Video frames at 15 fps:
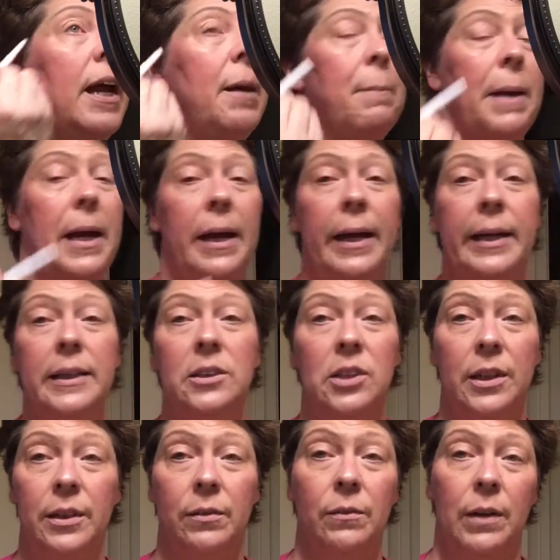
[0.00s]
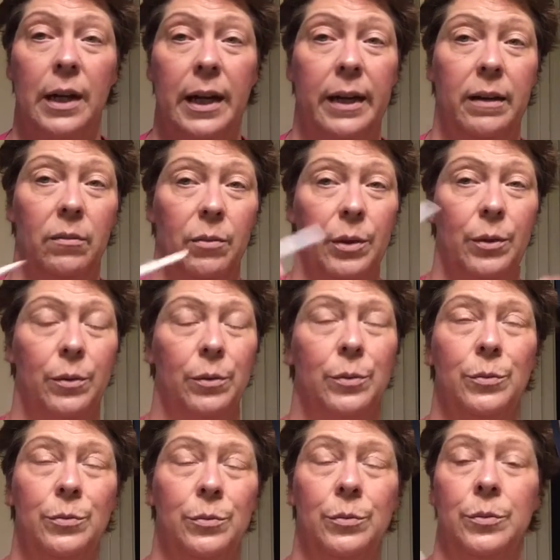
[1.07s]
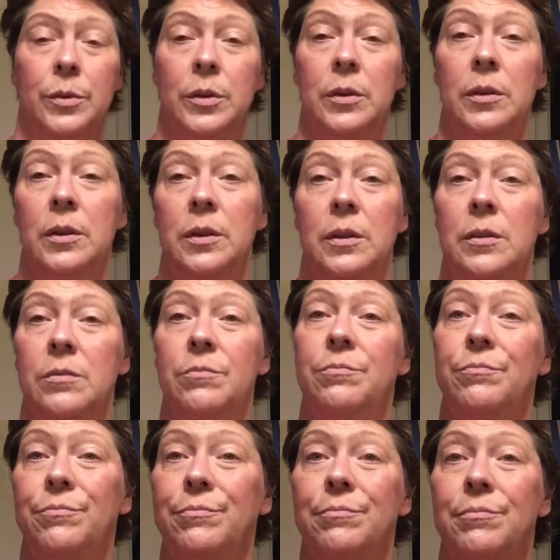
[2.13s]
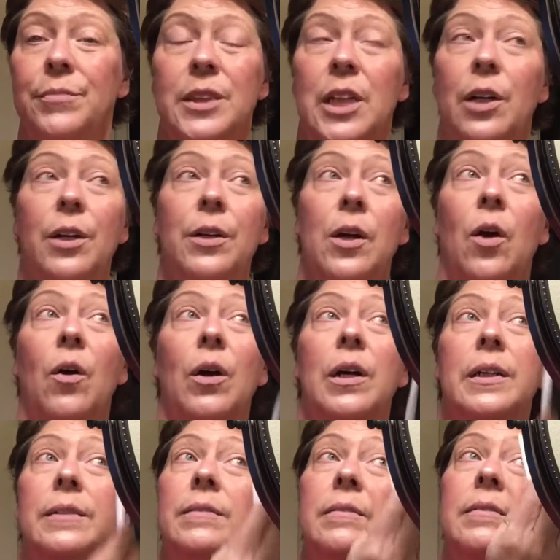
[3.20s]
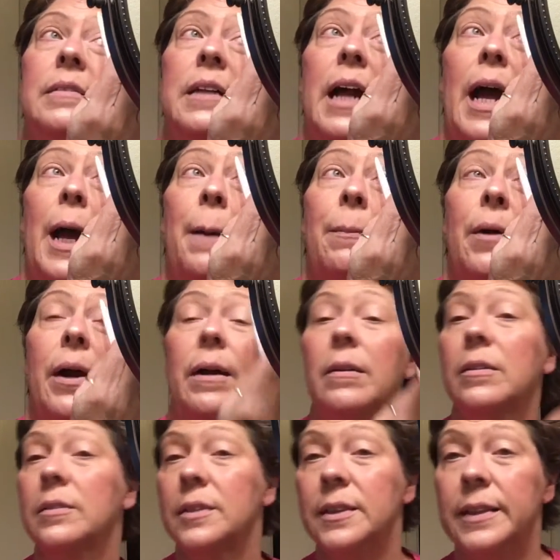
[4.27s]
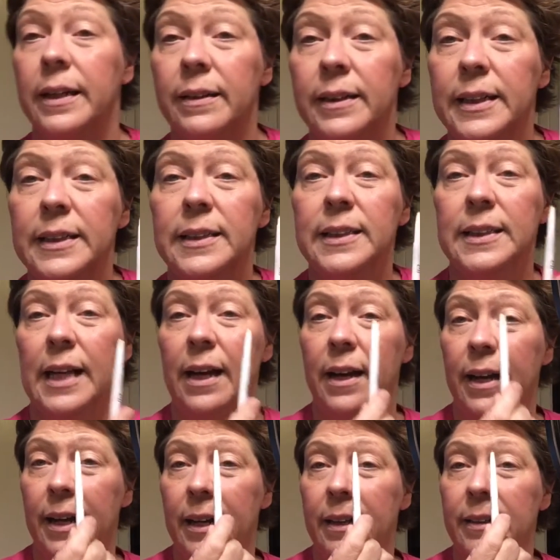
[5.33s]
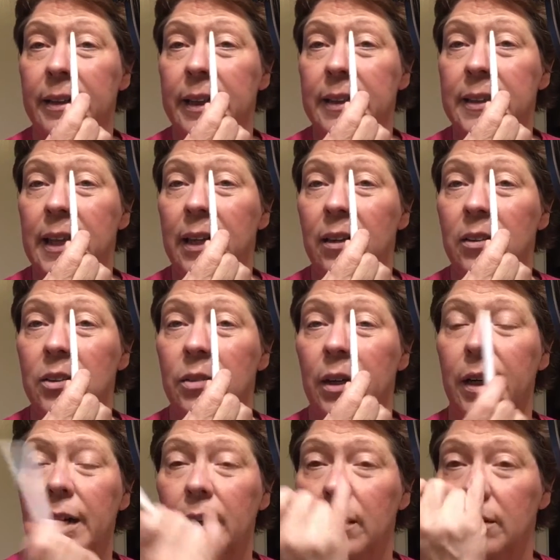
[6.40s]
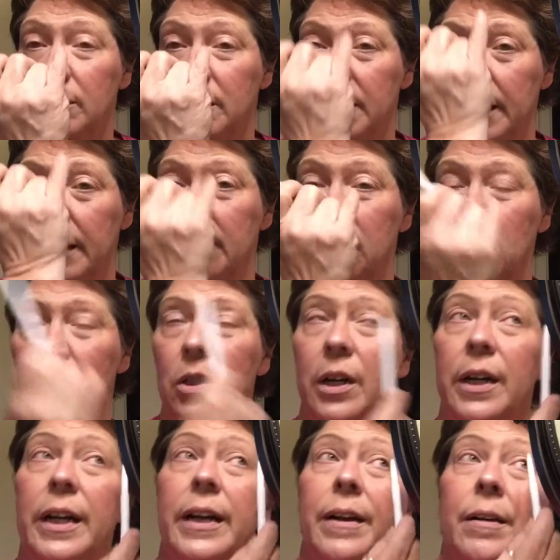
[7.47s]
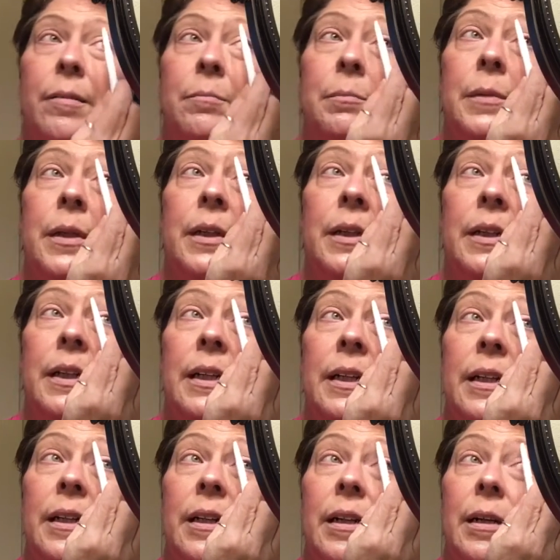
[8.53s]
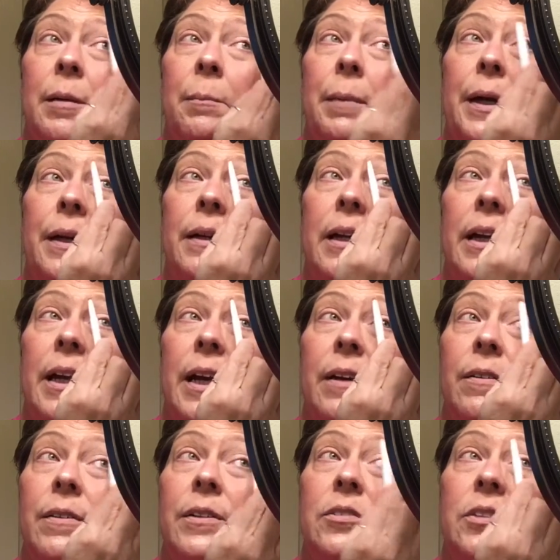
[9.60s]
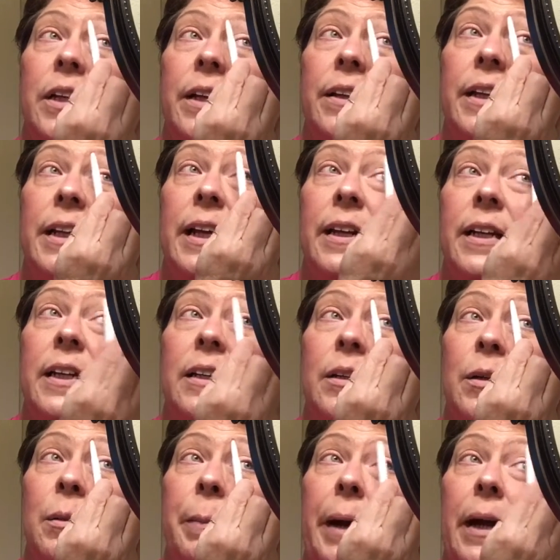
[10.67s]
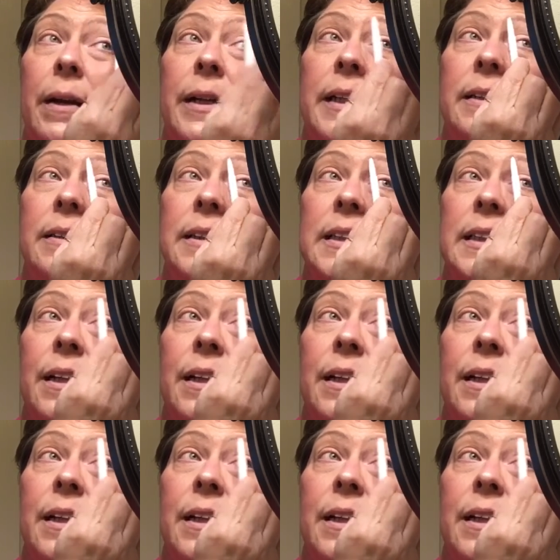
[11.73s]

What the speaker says: at my age I don't like real done on eyebrows. Down this side, these hairs right here stand straight up. But, you know, there's nothing I can do about it,